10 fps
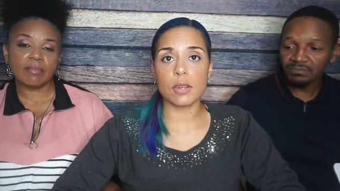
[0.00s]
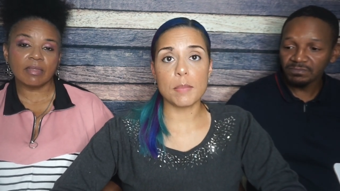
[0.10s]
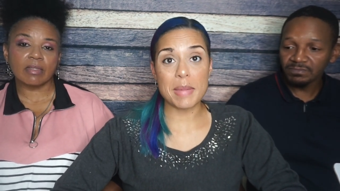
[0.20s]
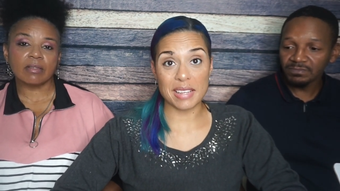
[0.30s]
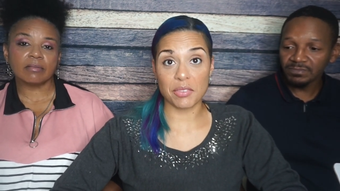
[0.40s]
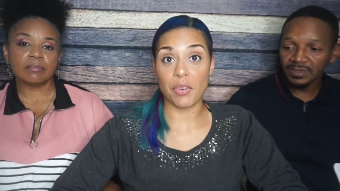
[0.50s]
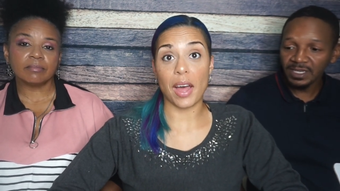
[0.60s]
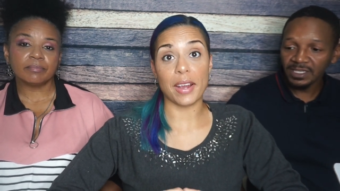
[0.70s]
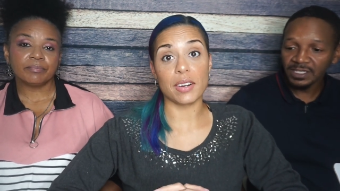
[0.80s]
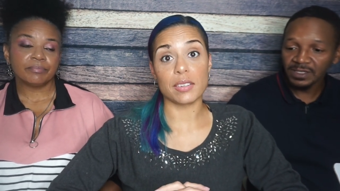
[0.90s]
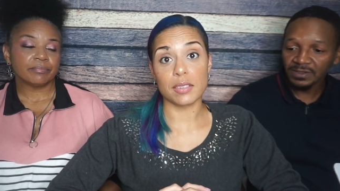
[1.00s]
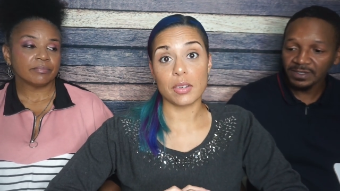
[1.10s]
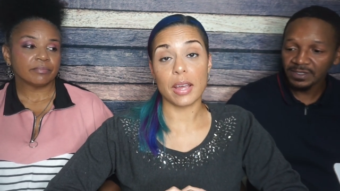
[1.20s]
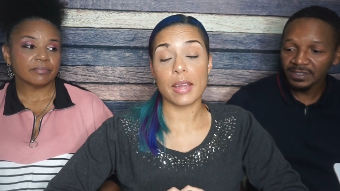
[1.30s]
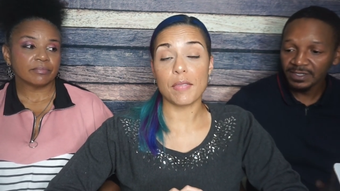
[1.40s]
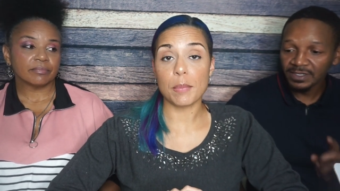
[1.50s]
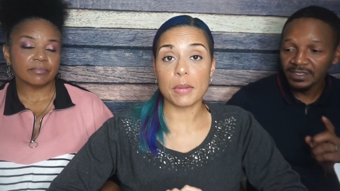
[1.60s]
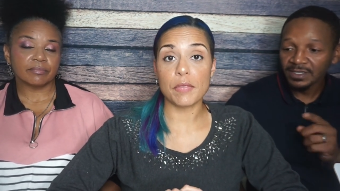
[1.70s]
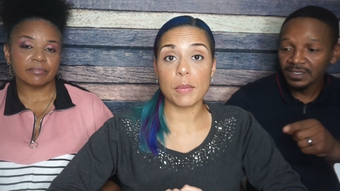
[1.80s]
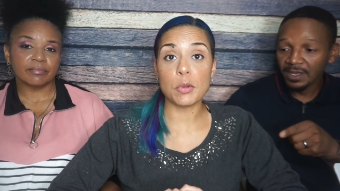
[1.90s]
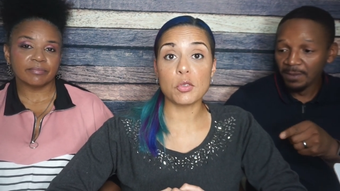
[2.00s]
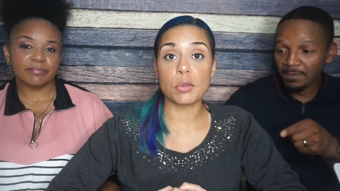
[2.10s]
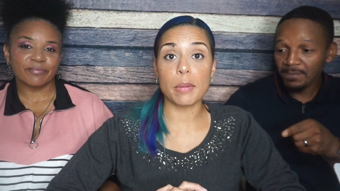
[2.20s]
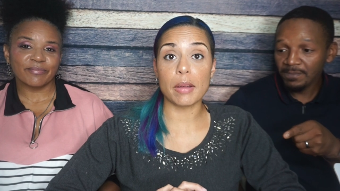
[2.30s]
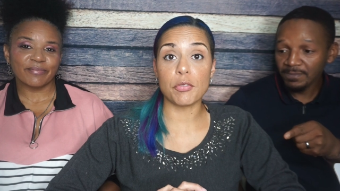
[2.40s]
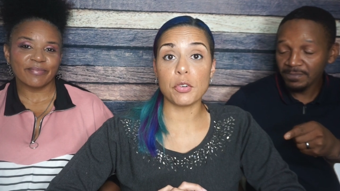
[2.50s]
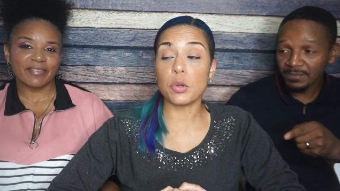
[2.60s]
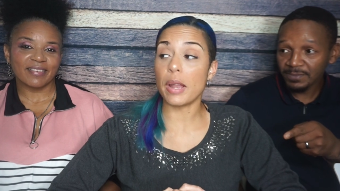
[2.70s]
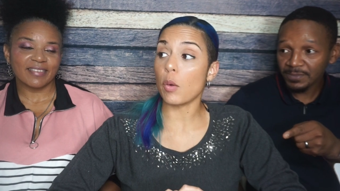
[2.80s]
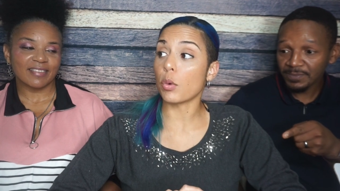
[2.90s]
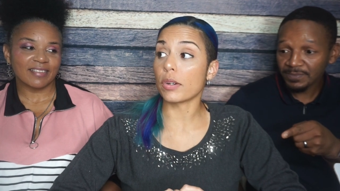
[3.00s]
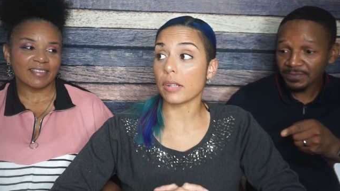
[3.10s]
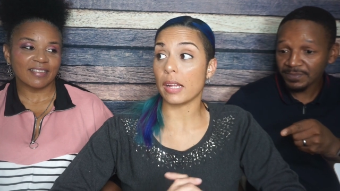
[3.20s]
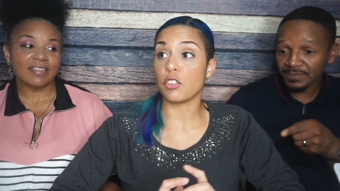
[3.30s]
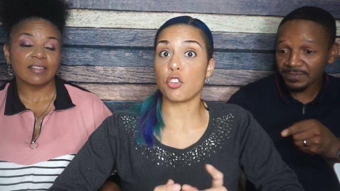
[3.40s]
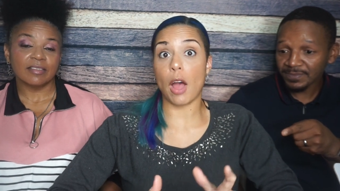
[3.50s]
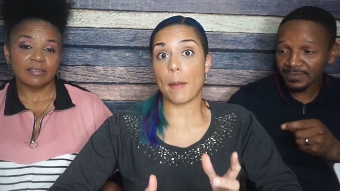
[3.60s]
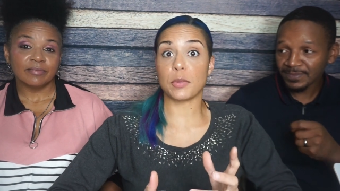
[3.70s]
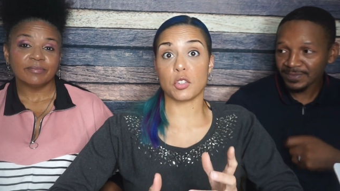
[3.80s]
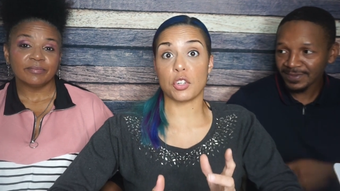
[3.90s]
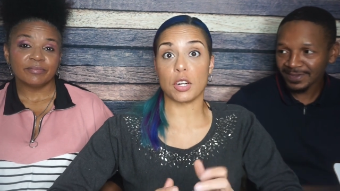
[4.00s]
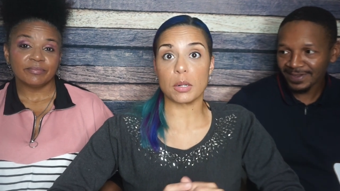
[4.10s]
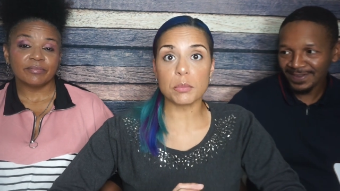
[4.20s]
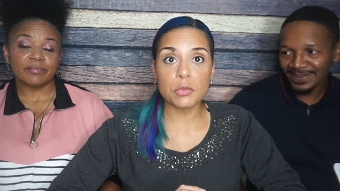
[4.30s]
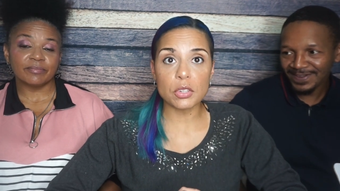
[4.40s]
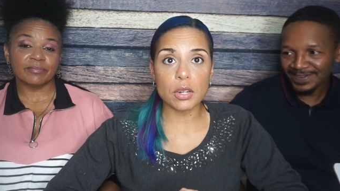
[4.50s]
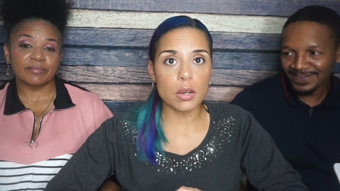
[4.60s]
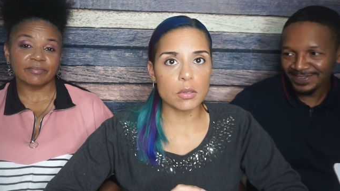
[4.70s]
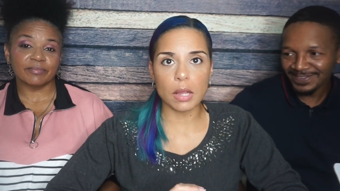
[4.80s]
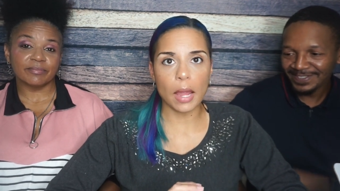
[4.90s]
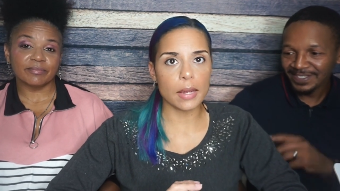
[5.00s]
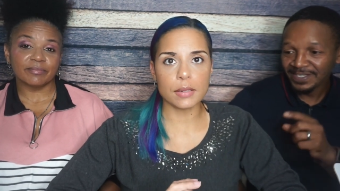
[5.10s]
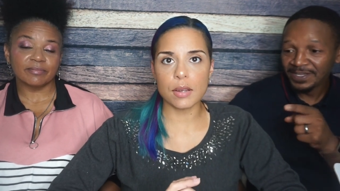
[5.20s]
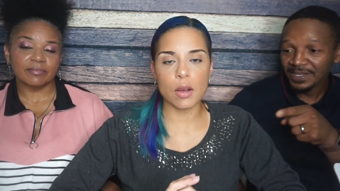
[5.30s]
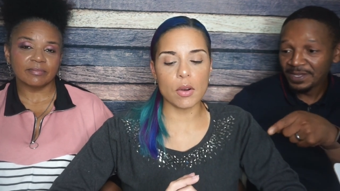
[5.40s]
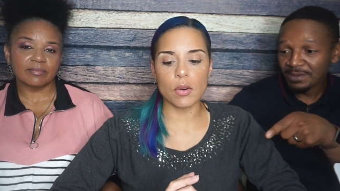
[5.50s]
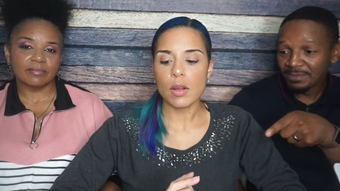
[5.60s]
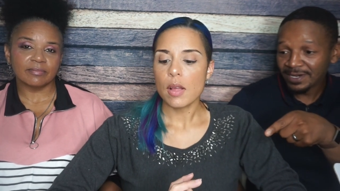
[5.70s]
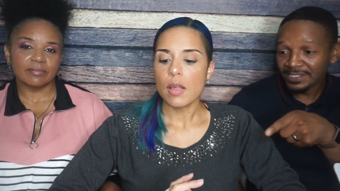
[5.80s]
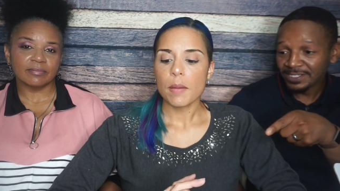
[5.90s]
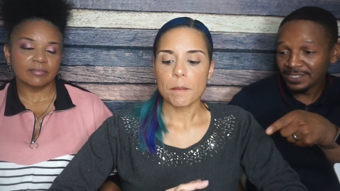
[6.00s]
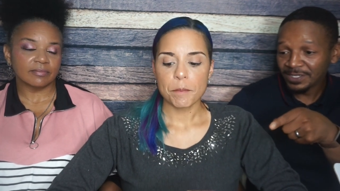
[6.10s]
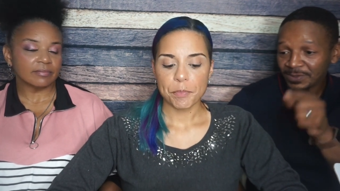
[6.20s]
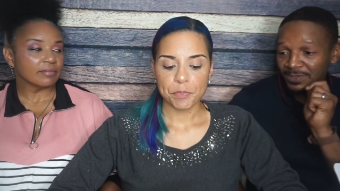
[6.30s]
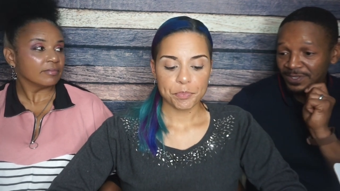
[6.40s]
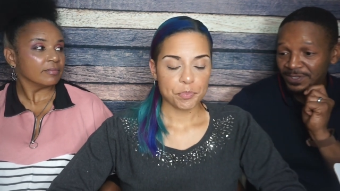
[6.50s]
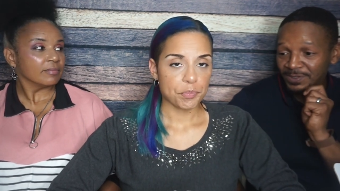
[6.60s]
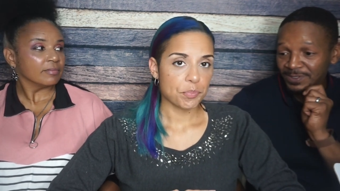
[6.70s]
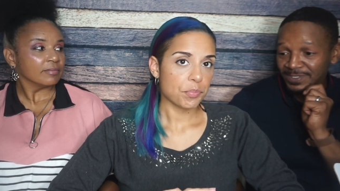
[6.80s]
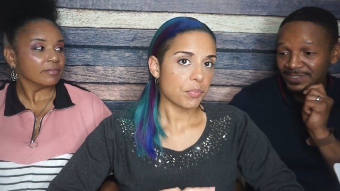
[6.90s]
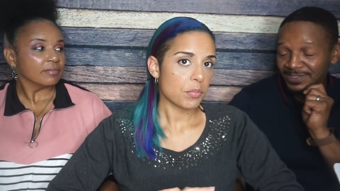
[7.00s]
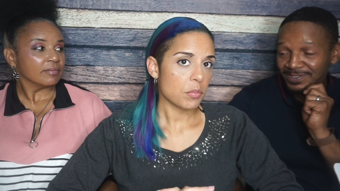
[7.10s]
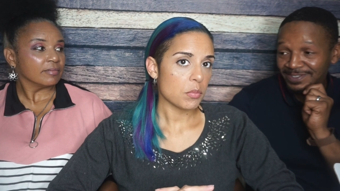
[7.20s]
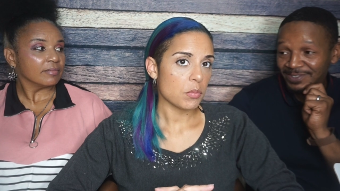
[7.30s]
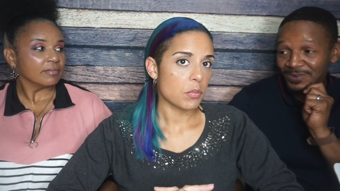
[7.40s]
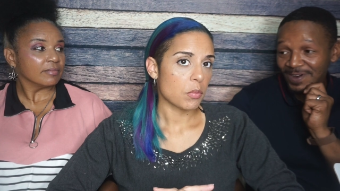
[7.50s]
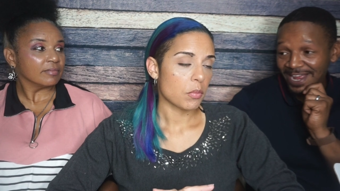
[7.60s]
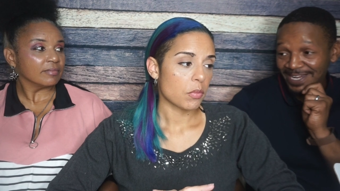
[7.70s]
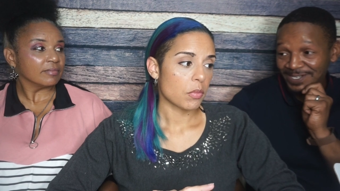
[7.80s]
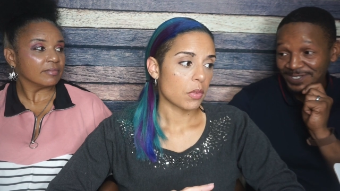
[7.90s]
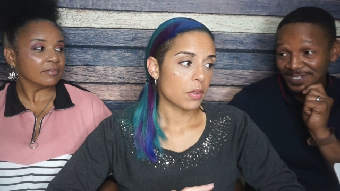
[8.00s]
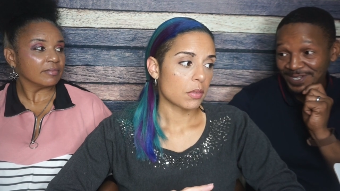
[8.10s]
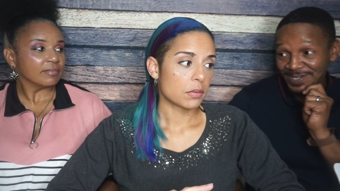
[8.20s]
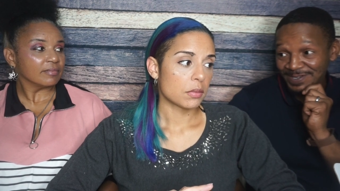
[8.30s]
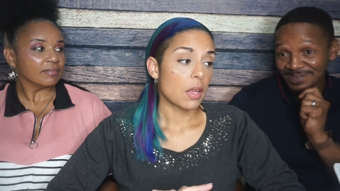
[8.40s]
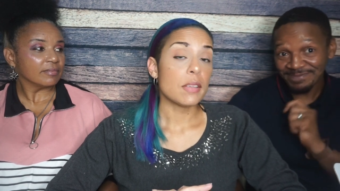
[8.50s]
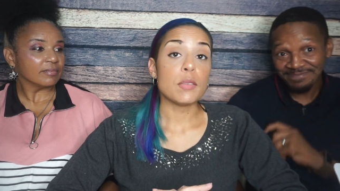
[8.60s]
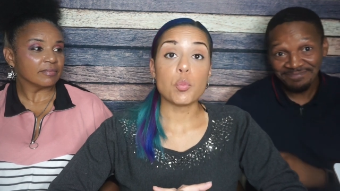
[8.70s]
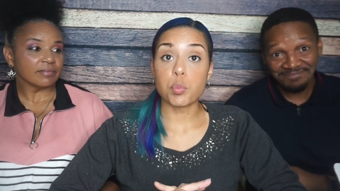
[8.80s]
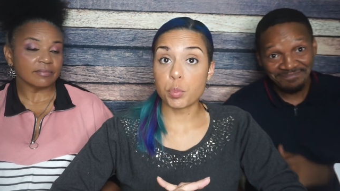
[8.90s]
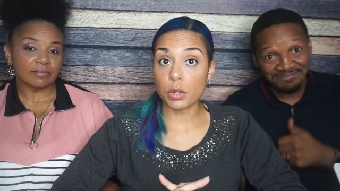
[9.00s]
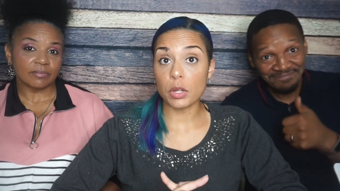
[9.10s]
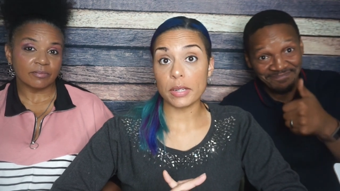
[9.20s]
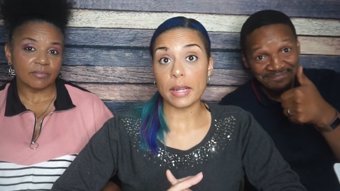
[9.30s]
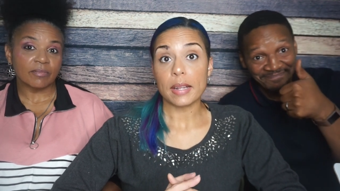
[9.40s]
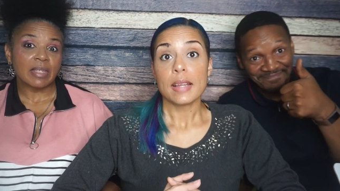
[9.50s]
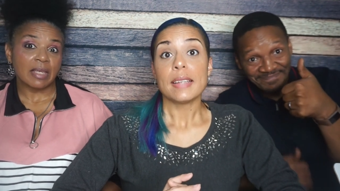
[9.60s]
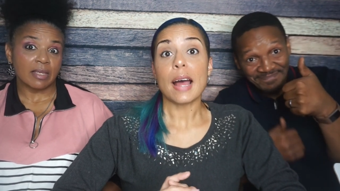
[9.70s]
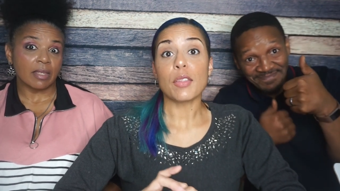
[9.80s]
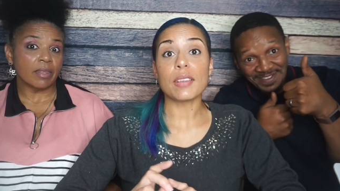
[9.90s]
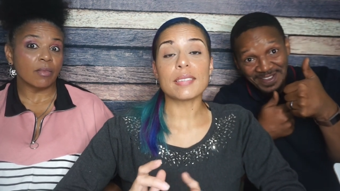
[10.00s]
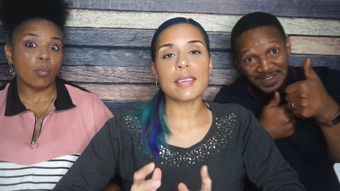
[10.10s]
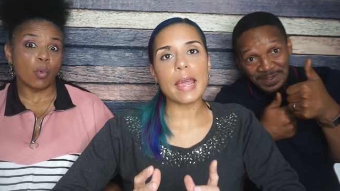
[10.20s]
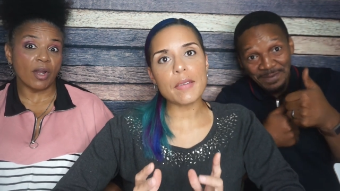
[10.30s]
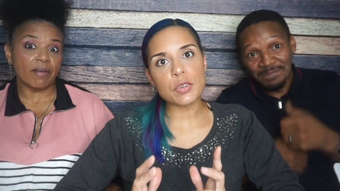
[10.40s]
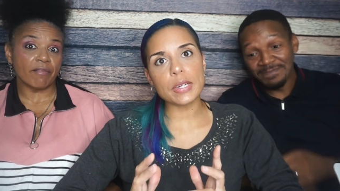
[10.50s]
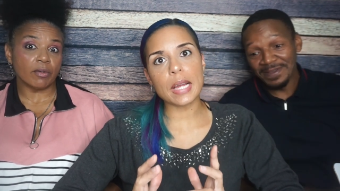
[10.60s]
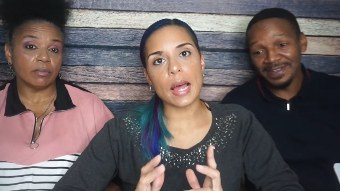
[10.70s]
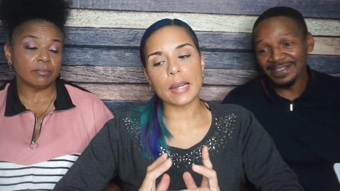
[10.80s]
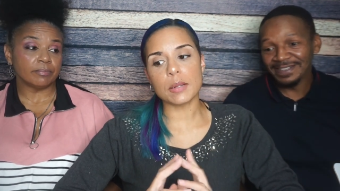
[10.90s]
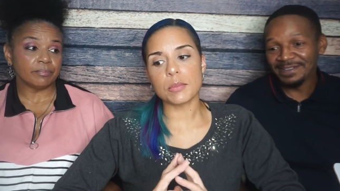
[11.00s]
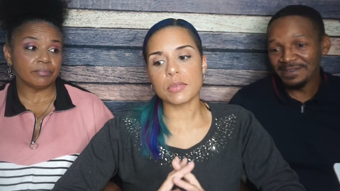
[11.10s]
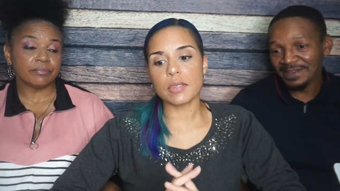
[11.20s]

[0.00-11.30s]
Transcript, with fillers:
Speaker 1: a misfire okay if i'm if i'm using my food network like chopped terms you um, know like no
Speaker 2: but i'll tell you what those crackers though.
Speaker 1: Brilliant. Now the savory oh, items